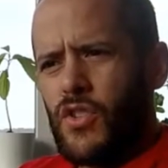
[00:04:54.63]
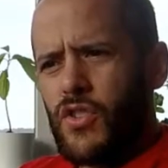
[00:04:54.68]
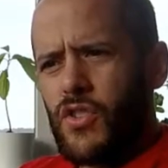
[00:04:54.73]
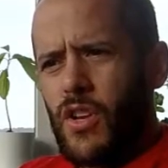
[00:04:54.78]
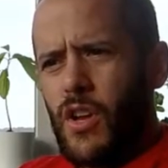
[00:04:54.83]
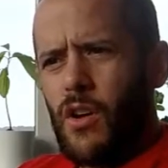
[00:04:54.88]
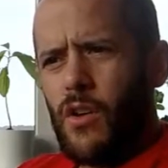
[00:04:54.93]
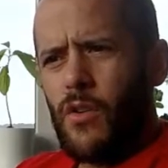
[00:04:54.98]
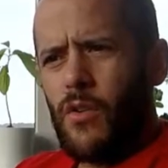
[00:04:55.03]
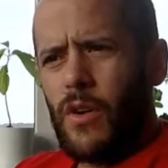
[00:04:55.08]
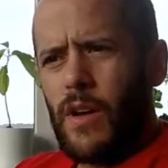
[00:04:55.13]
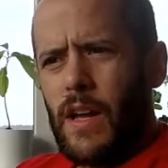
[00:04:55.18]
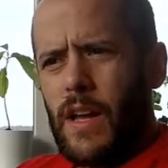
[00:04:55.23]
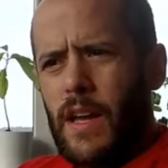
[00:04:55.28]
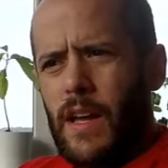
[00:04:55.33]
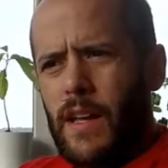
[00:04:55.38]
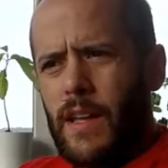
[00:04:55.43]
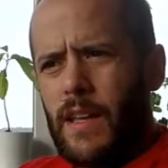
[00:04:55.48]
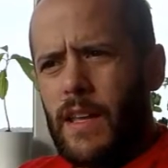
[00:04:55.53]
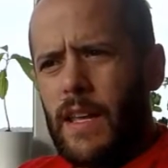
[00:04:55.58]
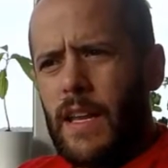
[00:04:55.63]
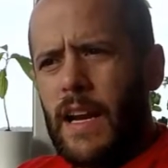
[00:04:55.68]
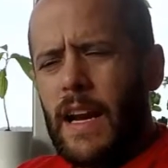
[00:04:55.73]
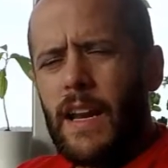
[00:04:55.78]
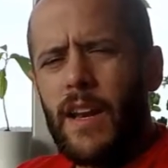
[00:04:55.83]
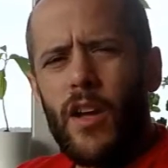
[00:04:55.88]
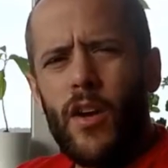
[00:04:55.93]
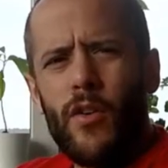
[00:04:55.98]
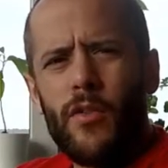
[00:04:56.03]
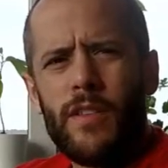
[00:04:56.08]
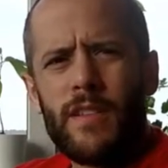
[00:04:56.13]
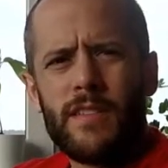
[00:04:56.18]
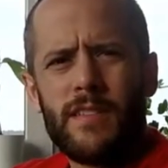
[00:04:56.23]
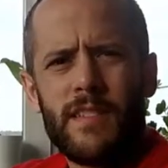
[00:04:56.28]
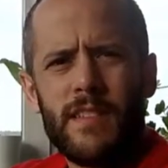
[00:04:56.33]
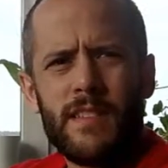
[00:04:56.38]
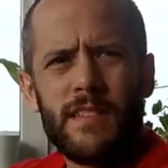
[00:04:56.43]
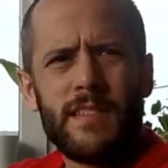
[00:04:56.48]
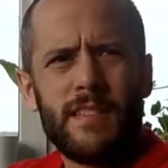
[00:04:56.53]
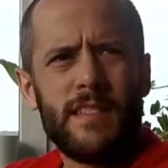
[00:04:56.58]
So, and I know
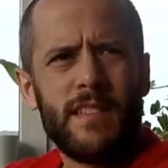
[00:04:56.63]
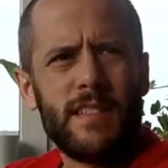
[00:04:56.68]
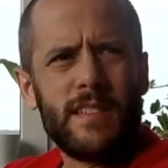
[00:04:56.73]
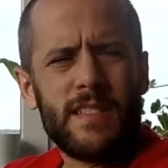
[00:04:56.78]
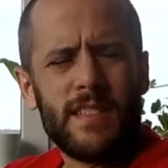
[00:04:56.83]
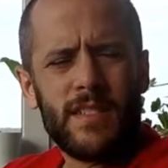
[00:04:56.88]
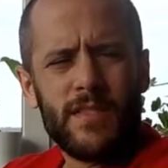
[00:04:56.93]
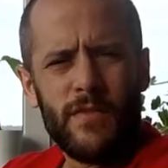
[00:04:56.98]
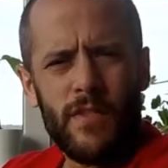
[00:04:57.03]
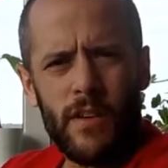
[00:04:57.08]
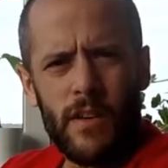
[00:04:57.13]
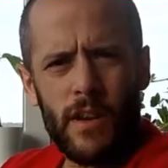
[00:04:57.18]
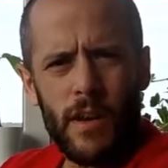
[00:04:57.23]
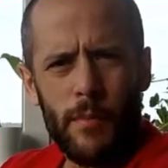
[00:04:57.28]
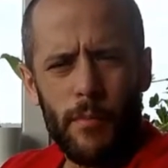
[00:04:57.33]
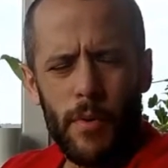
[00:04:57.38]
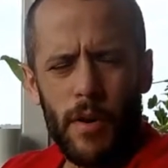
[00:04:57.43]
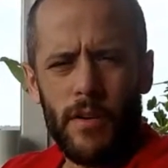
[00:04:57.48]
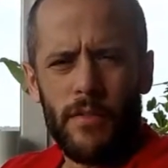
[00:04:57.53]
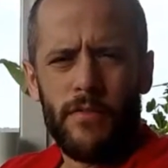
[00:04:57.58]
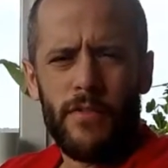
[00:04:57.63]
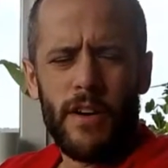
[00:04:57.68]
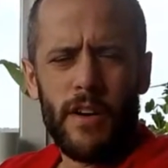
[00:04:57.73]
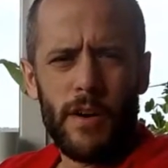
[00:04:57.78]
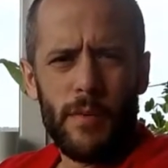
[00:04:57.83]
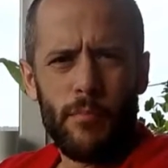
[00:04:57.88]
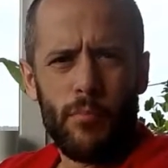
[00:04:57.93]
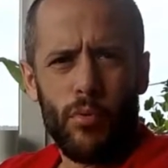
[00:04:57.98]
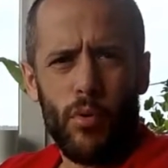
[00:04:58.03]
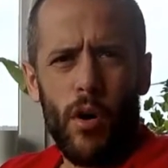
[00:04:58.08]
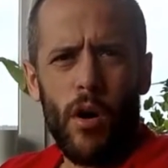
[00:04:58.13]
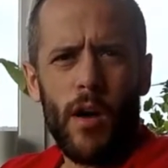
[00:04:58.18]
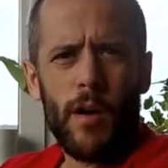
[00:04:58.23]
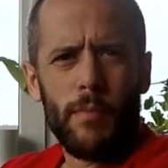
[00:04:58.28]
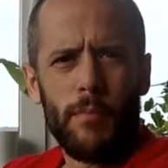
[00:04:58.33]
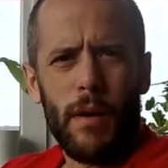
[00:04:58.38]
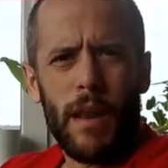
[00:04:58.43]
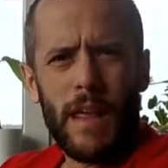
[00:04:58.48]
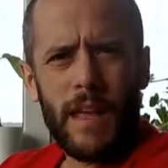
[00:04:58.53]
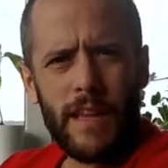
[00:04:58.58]
this is a very
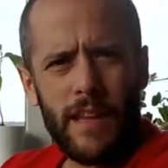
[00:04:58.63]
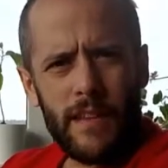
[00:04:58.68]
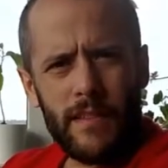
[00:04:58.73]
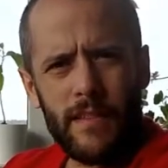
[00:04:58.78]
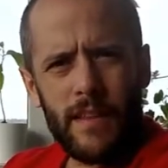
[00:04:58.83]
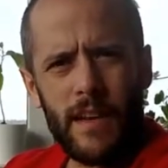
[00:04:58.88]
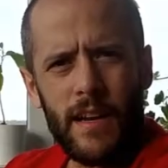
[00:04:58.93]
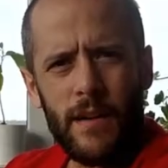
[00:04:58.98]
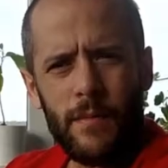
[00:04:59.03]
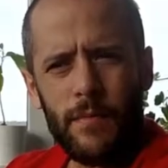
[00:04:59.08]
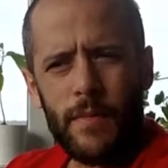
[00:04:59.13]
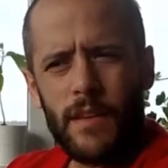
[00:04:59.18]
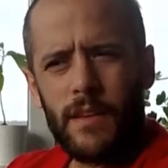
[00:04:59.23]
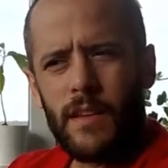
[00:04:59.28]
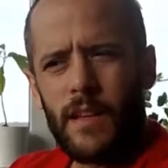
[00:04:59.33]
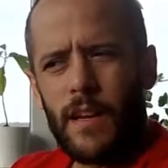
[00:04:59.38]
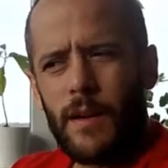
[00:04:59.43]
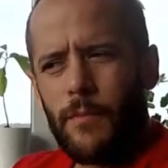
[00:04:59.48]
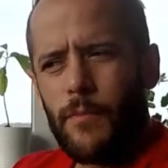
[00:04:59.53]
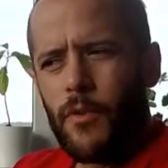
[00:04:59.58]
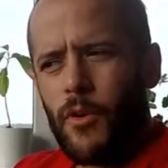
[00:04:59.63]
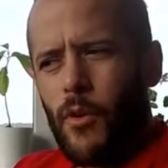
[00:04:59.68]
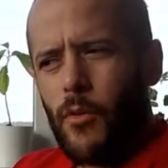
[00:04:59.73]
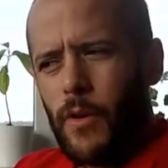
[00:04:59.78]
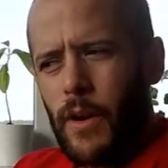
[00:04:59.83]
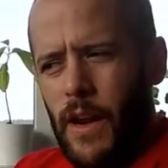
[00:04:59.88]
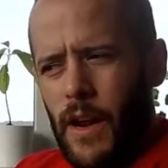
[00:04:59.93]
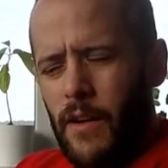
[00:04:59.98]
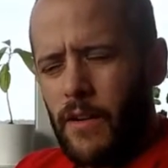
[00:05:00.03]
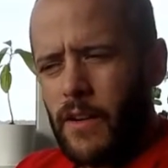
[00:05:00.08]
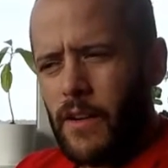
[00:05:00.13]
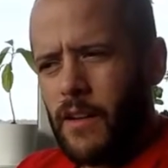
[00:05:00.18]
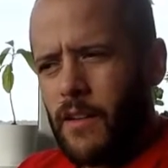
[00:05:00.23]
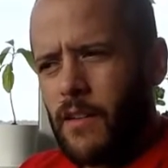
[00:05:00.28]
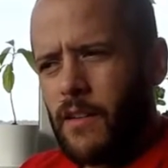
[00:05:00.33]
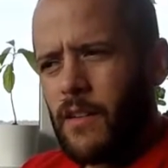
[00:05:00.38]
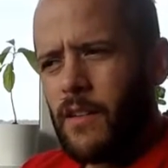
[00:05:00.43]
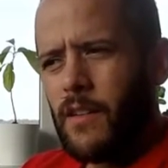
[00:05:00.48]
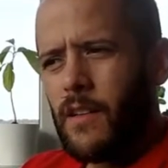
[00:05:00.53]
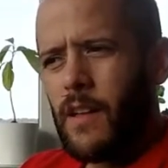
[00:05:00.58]
broad blanket that I'm throwing out
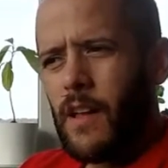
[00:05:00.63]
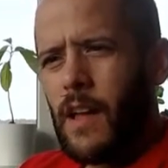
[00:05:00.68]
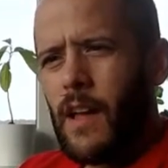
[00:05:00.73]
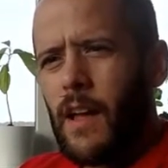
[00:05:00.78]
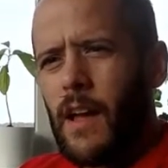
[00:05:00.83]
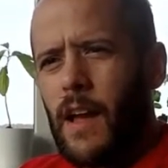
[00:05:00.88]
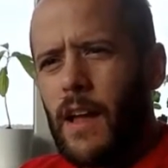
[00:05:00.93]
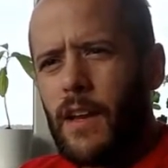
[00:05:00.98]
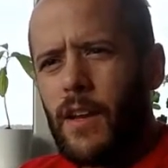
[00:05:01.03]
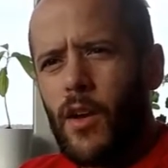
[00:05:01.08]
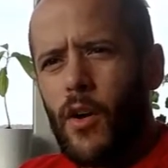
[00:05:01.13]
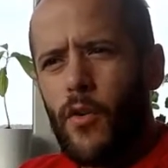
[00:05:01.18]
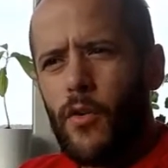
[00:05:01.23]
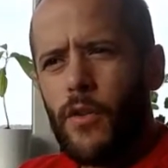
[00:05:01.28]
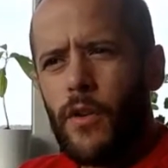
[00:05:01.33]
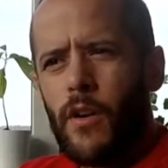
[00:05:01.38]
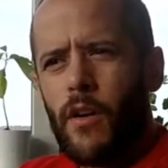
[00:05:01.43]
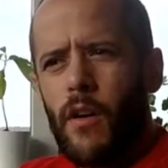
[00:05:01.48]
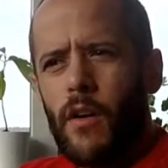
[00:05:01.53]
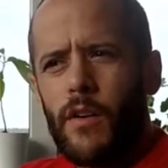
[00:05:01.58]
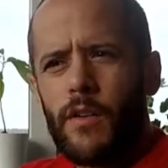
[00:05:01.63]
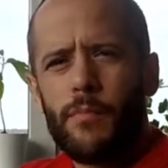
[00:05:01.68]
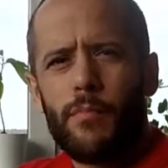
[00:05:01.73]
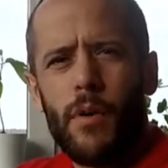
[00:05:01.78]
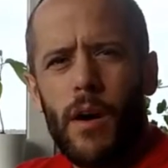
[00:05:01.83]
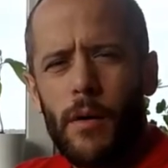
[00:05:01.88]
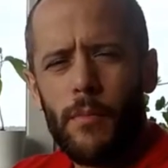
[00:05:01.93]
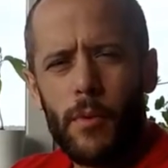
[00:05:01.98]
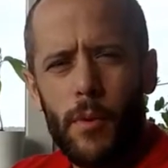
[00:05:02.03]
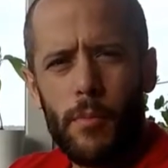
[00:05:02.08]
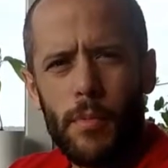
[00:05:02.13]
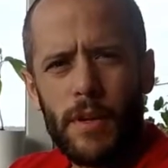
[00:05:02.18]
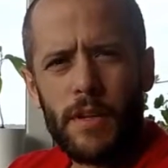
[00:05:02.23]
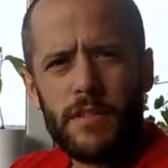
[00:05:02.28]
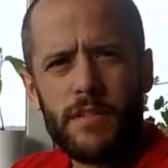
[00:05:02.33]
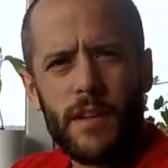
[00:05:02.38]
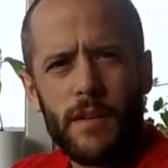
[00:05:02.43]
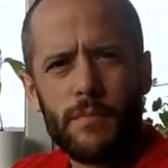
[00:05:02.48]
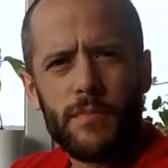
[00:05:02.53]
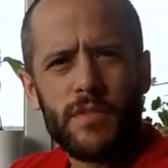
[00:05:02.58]
here. I know there are
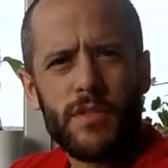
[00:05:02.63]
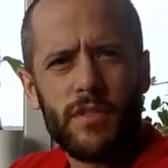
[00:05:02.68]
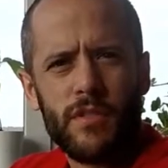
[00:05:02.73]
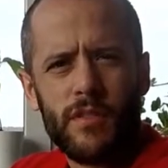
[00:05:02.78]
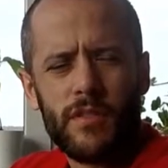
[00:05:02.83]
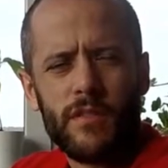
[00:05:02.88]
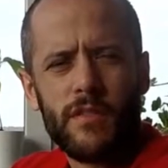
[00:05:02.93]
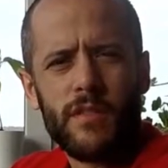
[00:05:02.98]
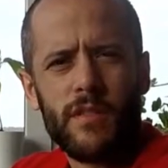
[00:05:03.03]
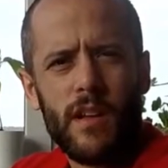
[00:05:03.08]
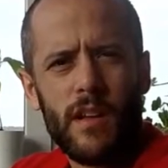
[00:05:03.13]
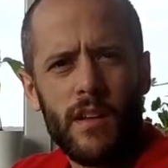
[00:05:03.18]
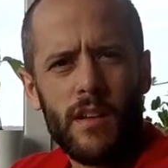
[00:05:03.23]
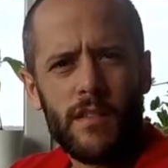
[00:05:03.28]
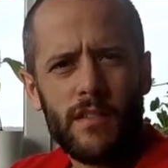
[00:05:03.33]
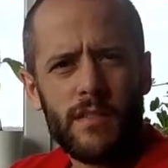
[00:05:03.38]
probably some certain